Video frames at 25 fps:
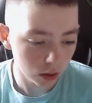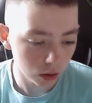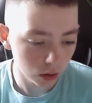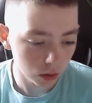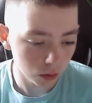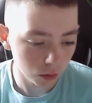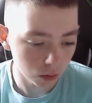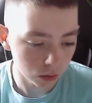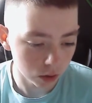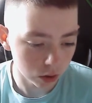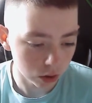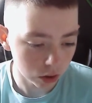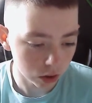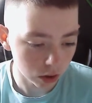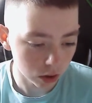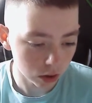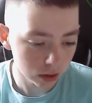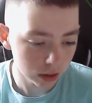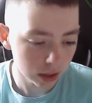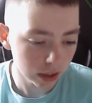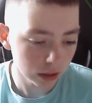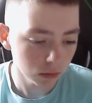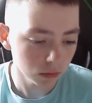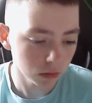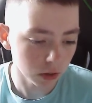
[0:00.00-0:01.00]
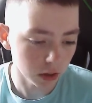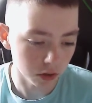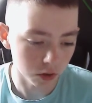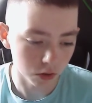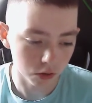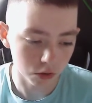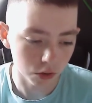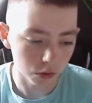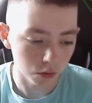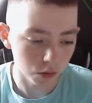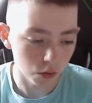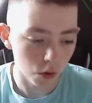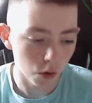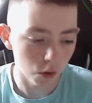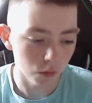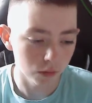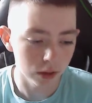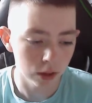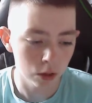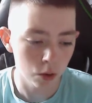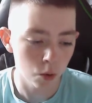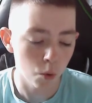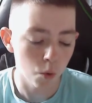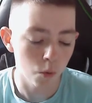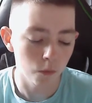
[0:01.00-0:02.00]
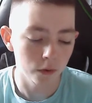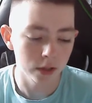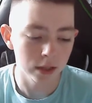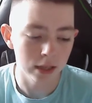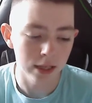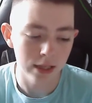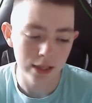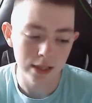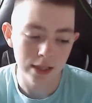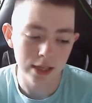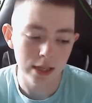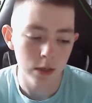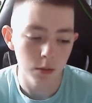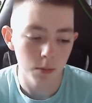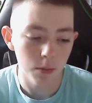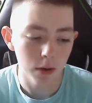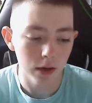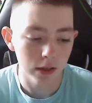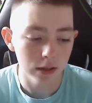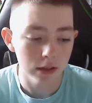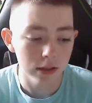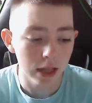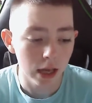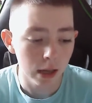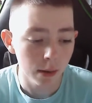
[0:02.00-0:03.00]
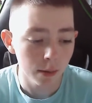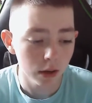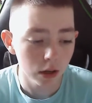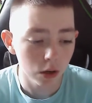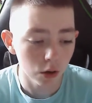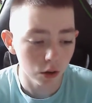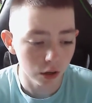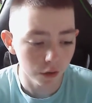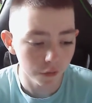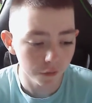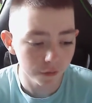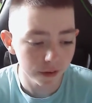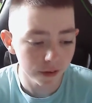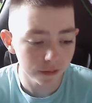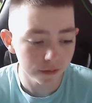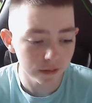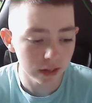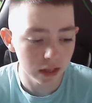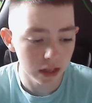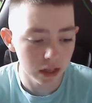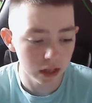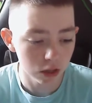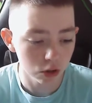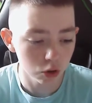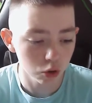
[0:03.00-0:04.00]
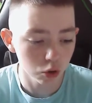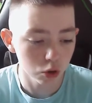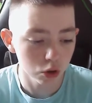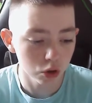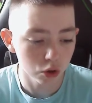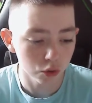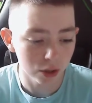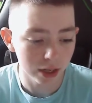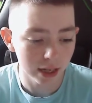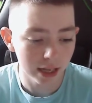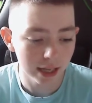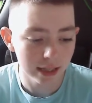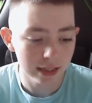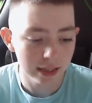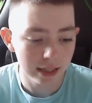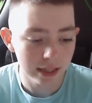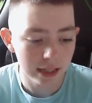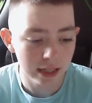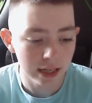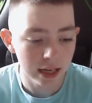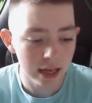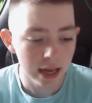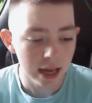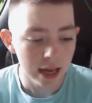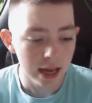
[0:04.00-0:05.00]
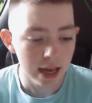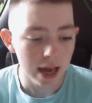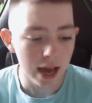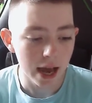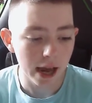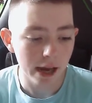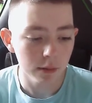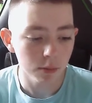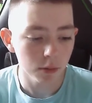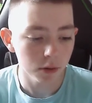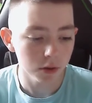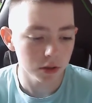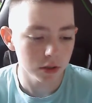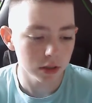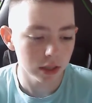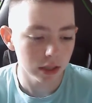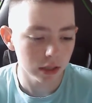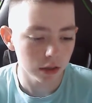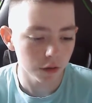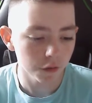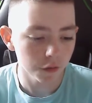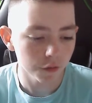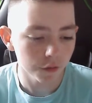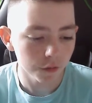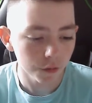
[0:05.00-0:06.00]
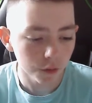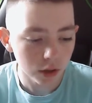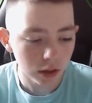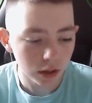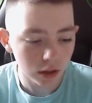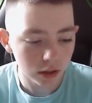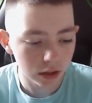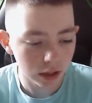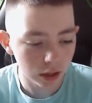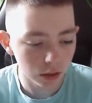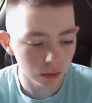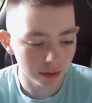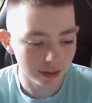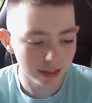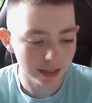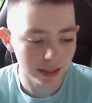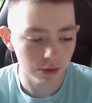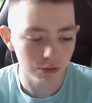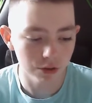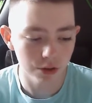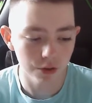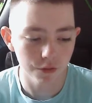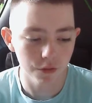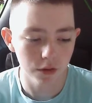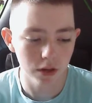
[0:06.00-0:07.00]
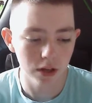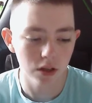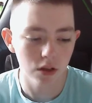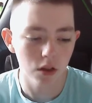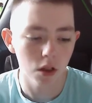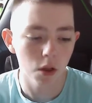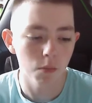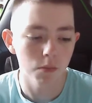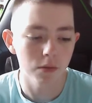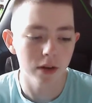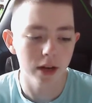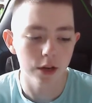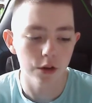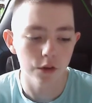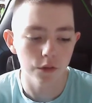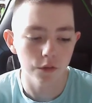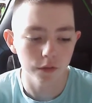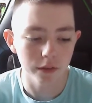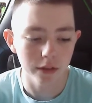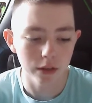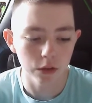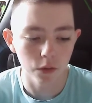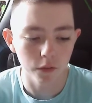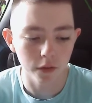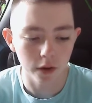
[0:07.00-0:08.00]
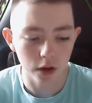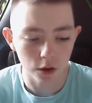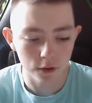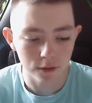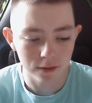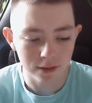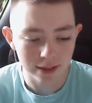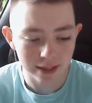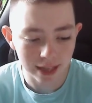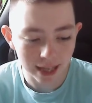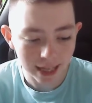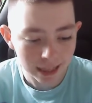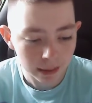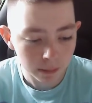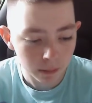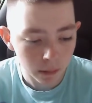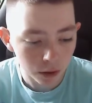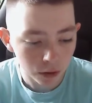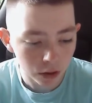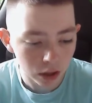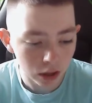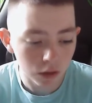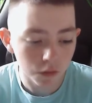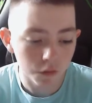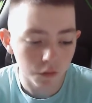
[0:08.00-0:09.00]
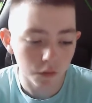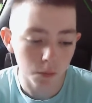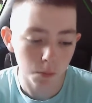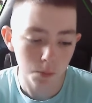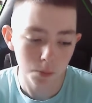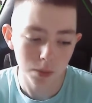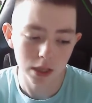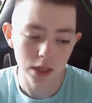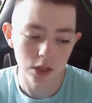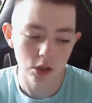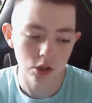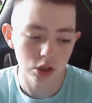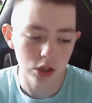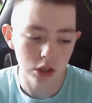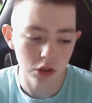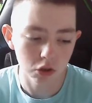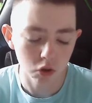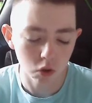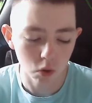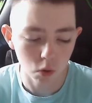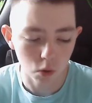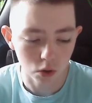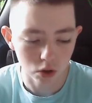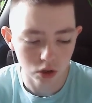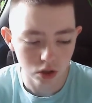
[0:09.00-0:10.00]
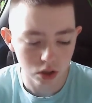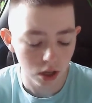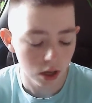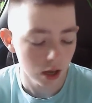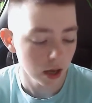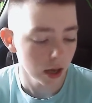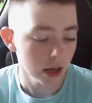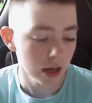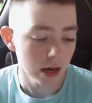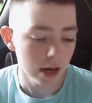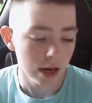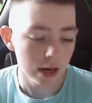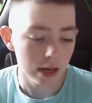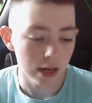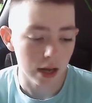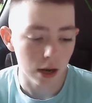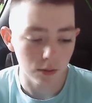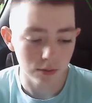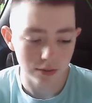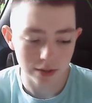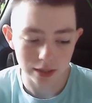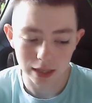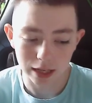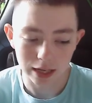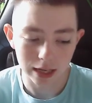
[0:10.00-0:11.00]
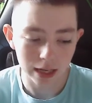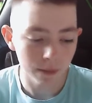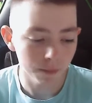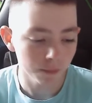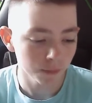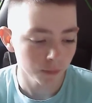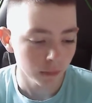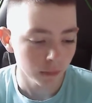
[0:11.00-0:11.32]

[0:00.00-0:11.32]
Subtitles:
was curtailed as a result of the COVID-19 pandemic. On the 15th of June 2018, Edouard signed a 4-year deal with Celtic for the club record fee of around £9 million from PSG, of course. That was great.